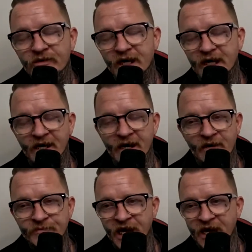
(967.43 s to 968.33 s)

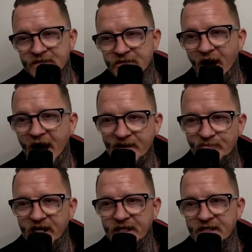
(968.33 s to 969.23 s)
And yeah, so
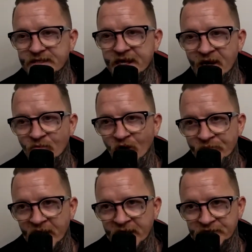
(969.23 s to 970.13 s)
AB is now my
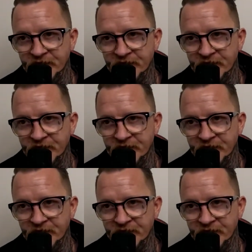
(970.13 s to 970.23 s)
manager.